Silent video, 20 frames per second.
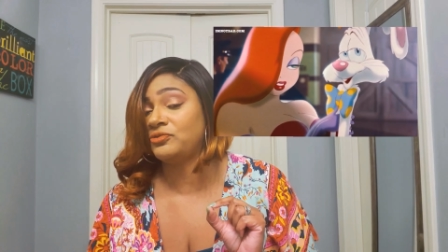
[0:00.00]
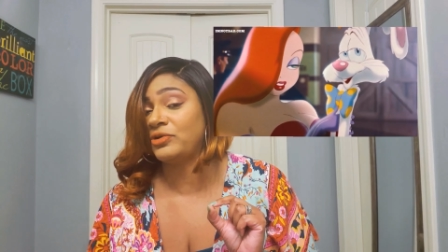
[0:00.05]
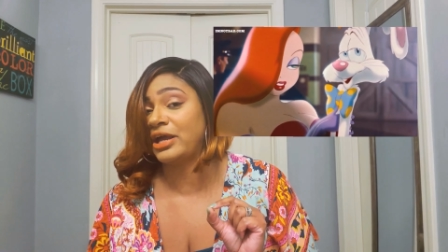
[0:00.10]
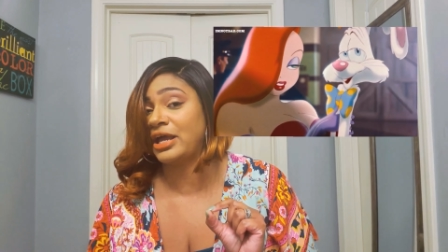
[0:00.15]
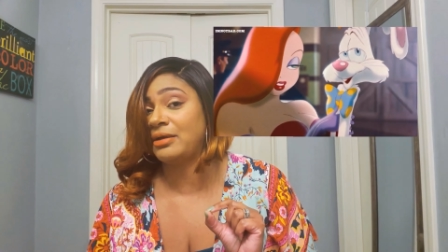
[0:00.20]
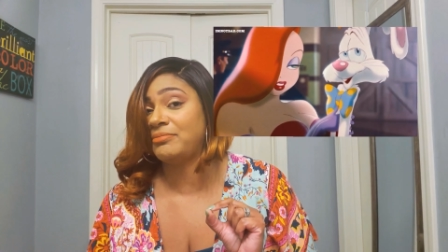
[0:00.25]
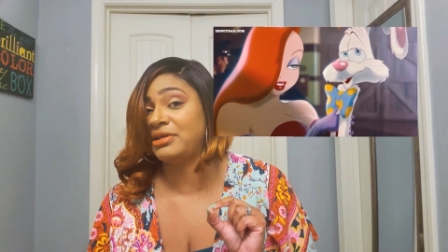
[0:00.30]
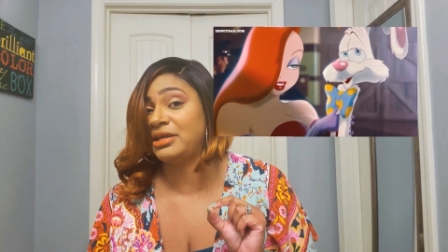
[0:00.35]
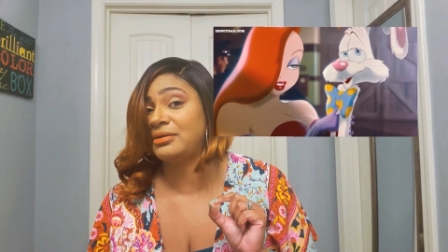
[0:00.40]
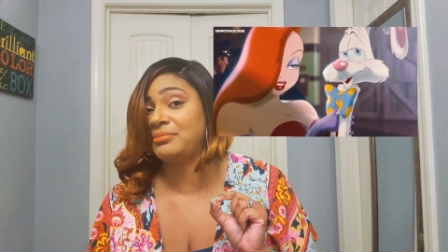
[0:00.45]

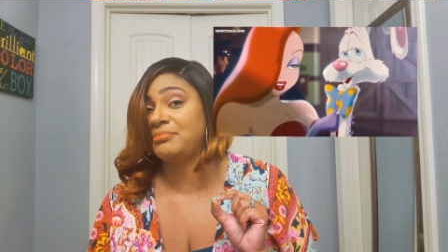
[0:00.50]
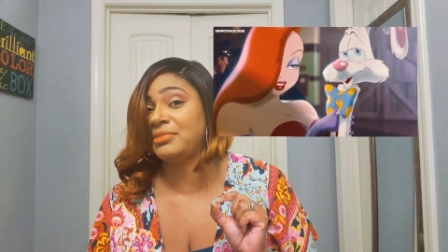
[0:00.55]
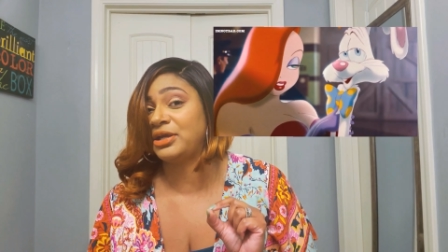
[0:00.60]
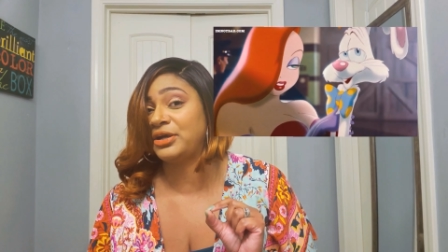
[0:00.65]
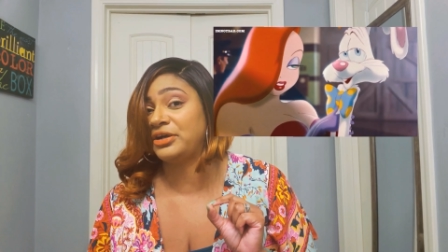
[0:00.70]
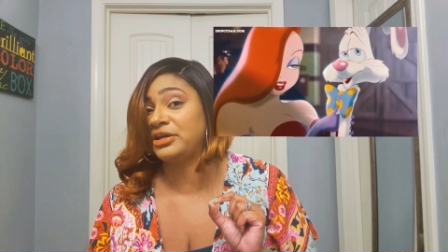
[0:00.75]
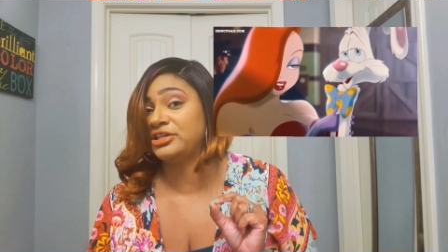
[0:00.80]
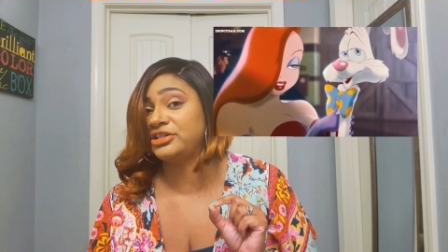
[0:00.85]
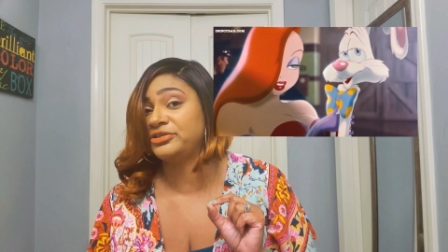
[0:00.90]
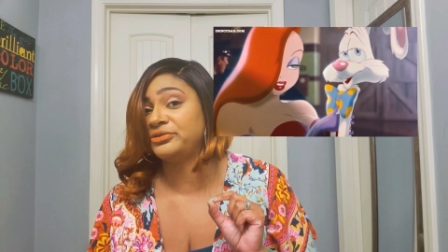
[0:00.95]
rabbit
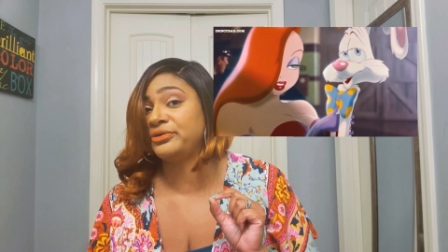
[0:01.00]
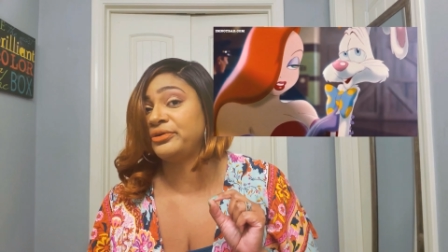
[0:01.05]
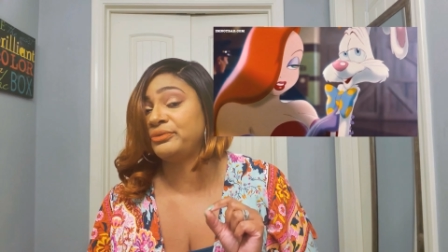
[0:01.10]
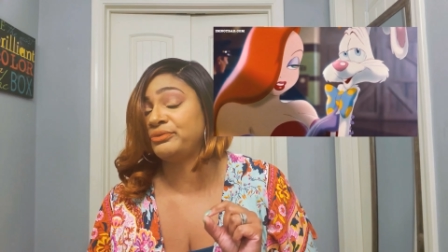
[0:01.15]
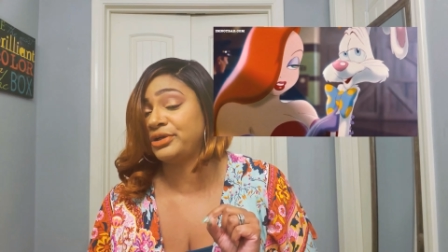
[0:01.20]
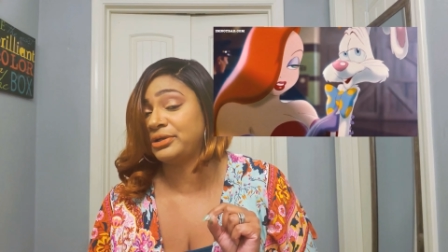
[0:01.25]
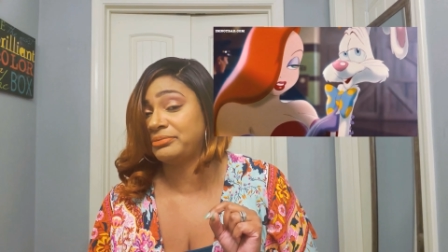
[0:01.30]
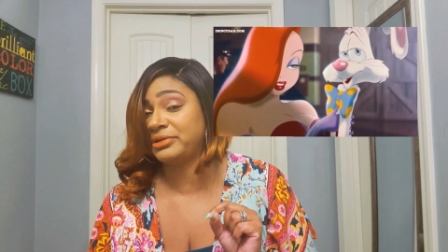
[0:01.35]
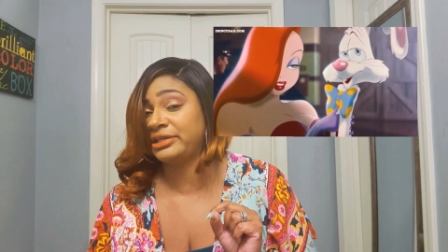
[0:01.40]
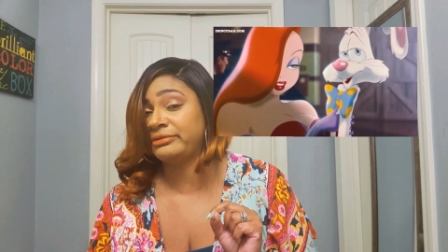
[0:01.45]
married to a
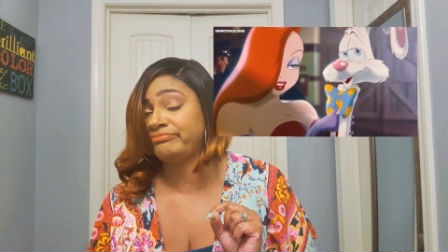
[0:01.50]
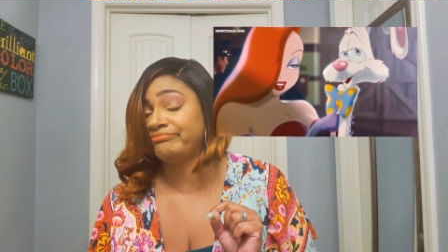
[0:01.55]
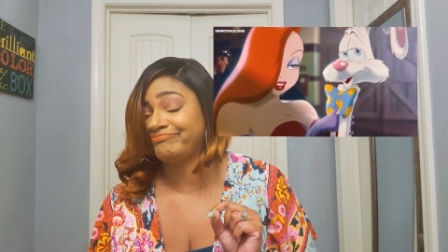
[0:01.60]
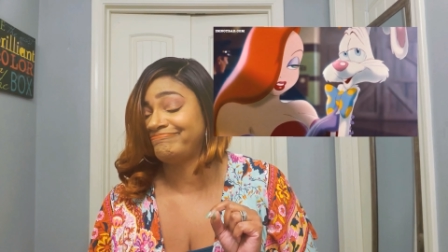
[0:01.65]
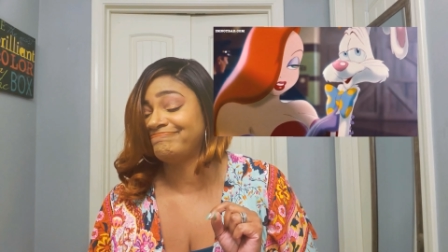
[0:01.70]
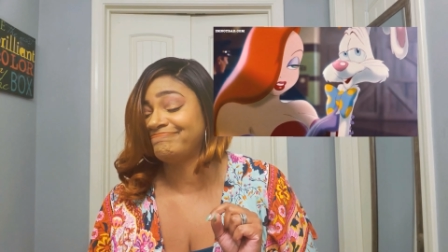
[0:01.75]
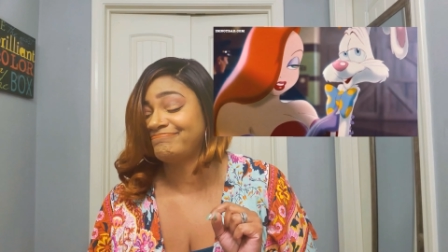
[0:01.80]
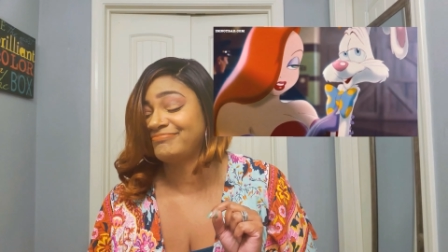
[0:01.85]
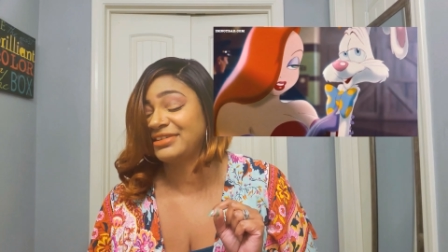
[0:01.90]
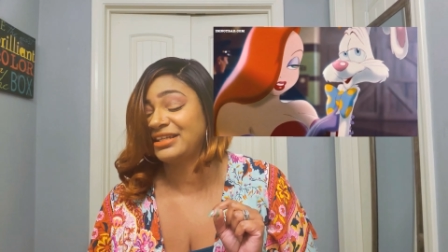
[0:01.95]
woman
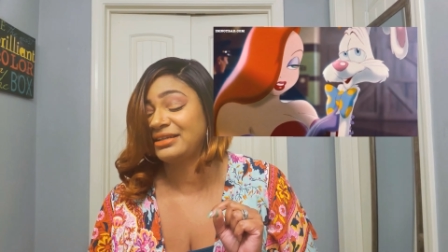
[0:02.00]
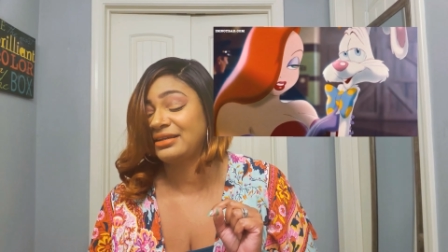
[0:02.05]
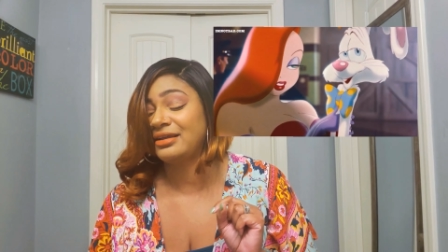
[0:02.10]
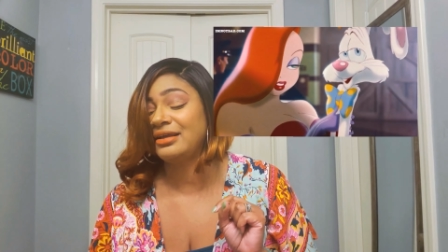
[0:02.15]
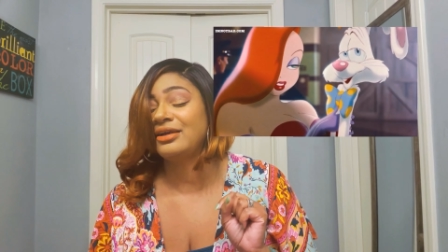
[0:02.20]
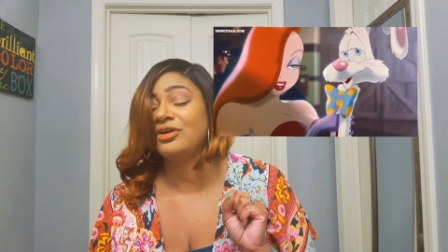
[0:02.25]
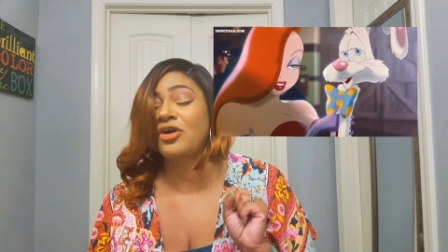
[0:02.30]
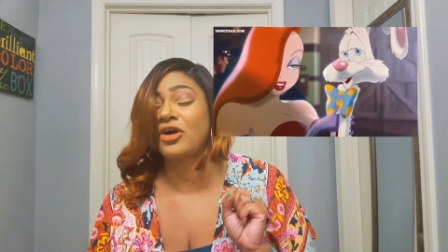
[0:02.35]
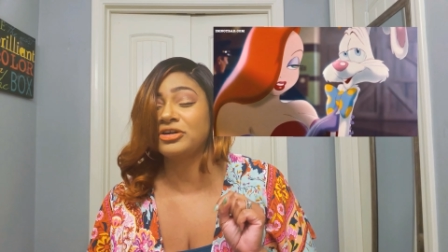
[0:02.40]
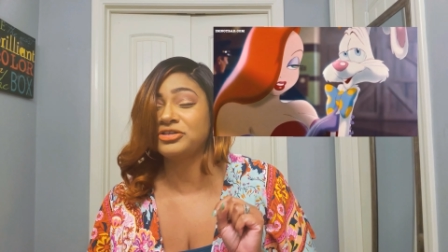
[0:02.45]

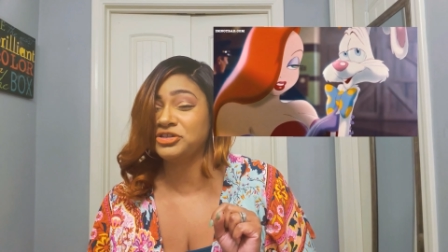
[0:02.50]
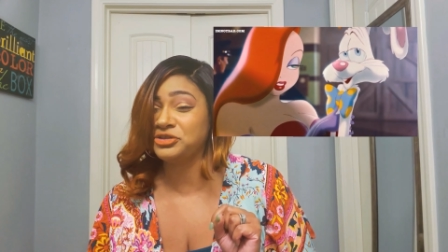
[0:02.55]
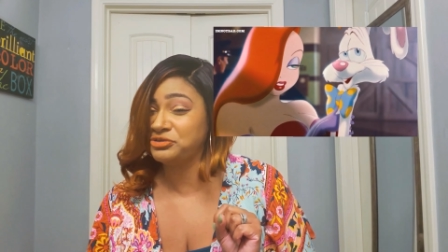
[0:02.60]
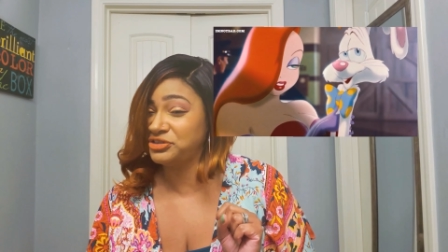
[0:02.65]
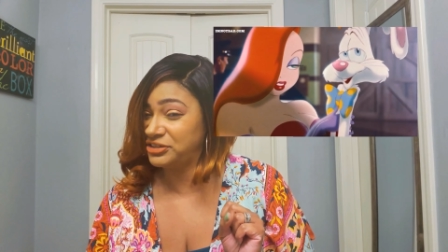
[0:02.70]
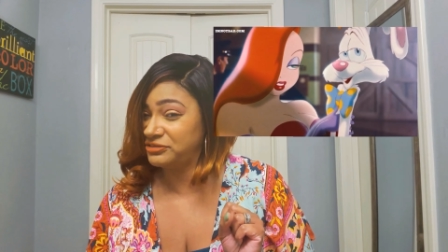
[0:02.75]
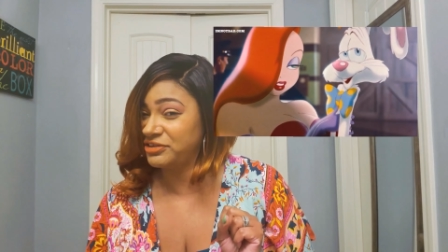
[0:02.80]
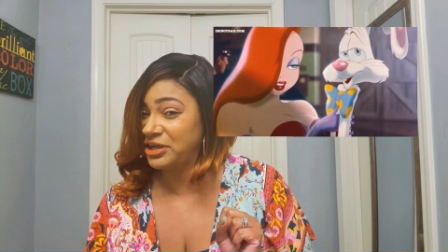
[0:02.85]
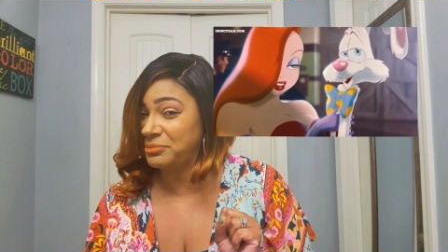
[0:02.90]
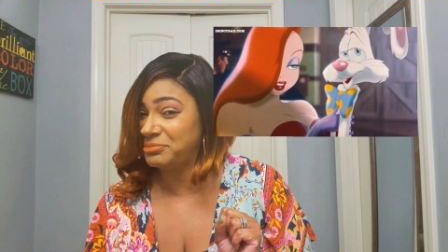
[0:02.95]

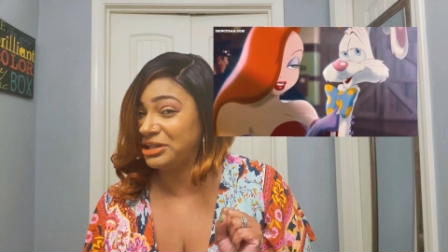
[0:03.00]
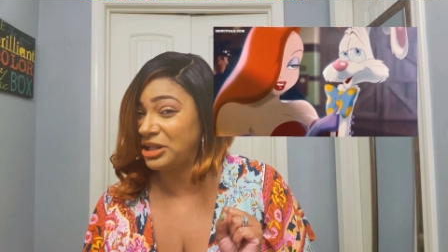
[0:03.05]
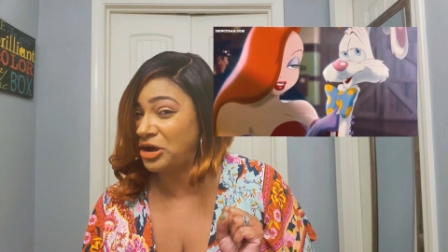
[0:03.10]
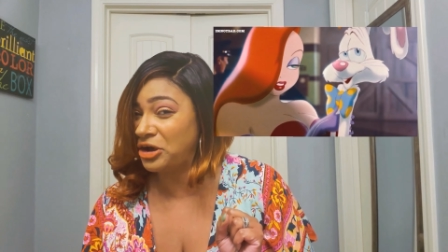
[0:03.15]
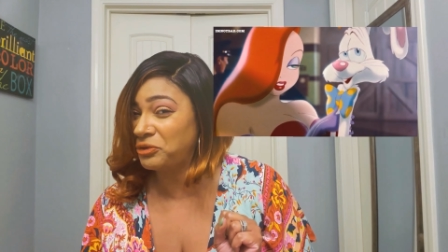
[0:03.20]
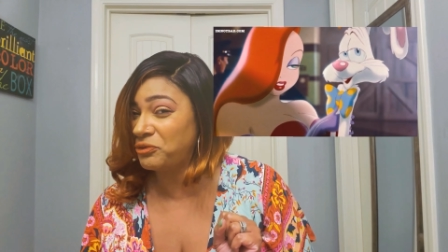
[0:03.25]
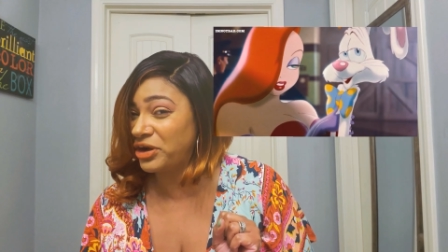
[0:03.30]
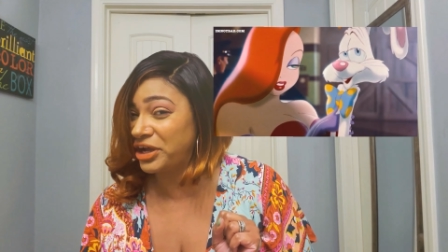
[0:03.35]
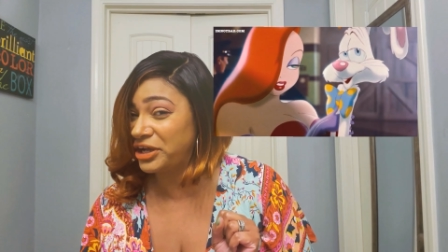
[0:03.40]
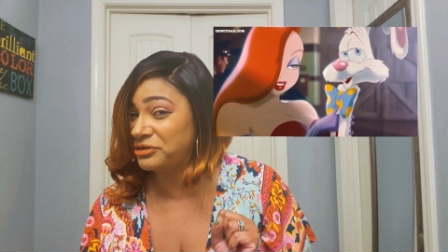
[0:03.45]
cartoons have come a
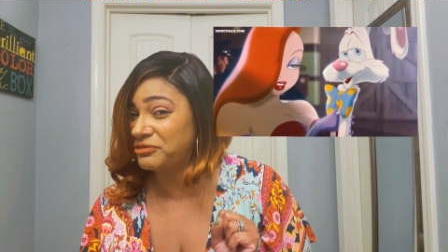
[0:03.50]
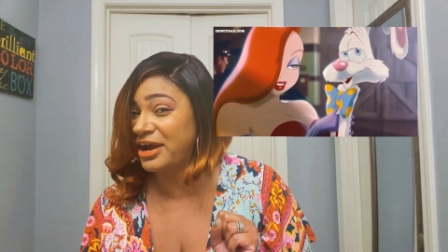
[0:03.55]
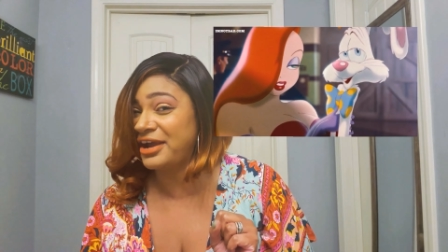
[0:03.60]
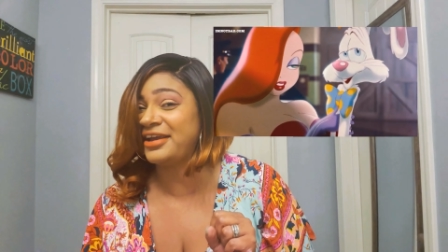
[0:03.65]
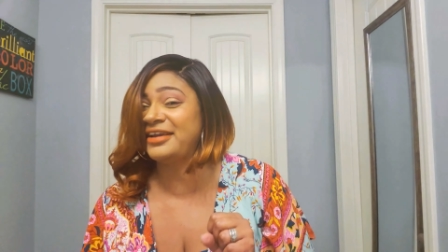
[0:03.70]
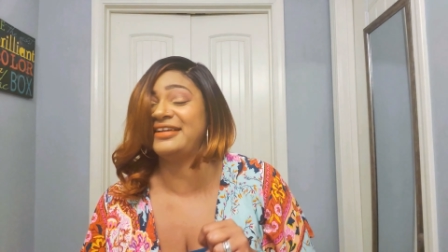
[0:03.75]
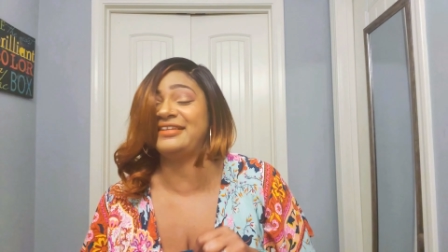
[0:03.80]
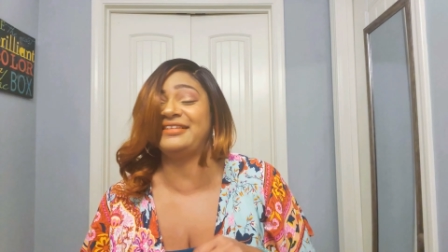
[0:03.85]
long way, right?